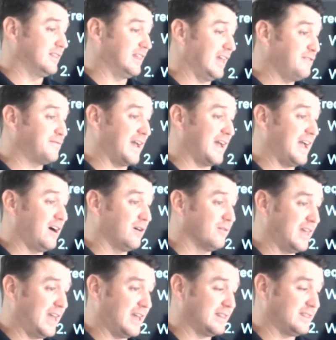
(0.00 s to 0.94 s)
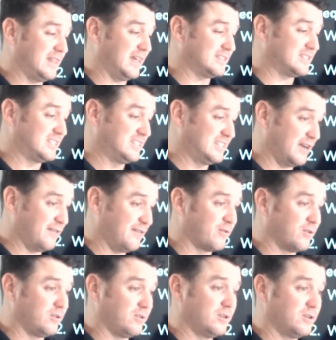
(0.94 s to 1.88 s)
they found that, that
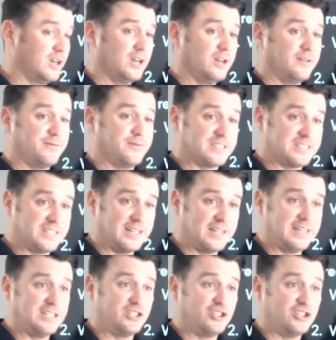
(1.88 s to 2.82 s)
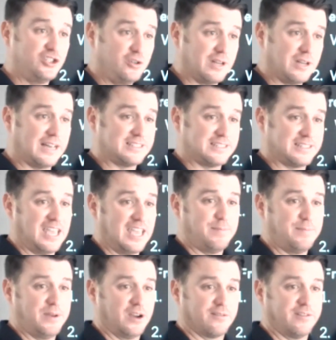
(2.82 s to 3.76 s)
several facilities utilizing
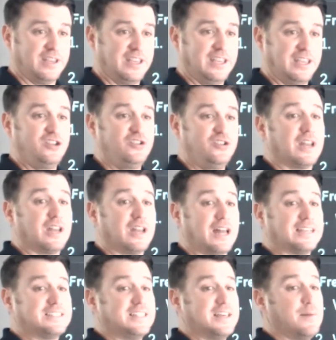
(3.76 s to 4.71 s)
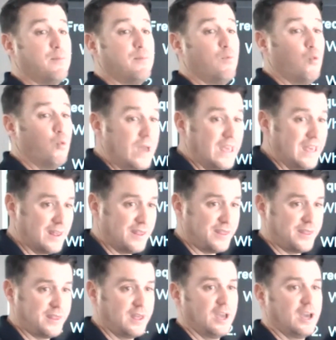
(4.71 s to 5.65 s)
APRV utilize them
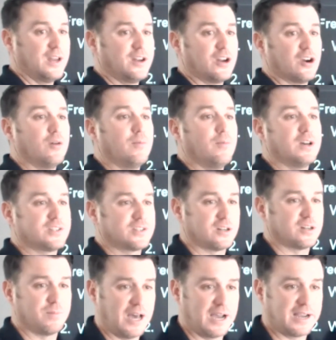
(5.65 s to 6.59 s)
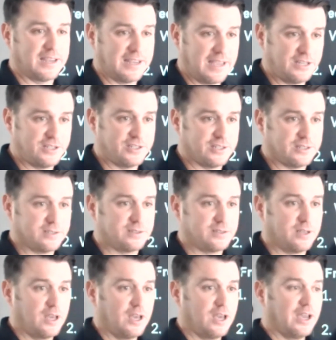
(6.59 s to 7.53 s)
with neuromuscular blocking
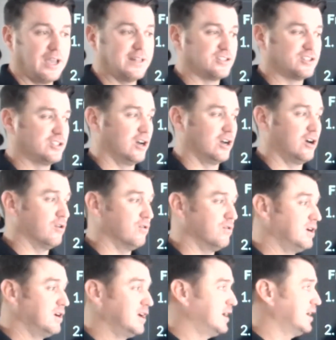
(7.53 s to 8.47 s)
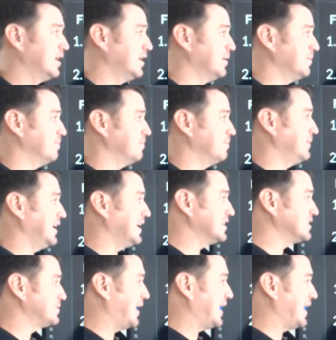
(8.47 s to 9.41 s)
agents. And so um,
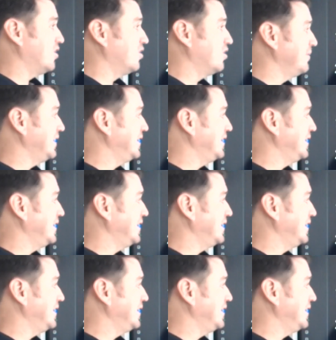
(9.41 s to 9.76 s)
it is by no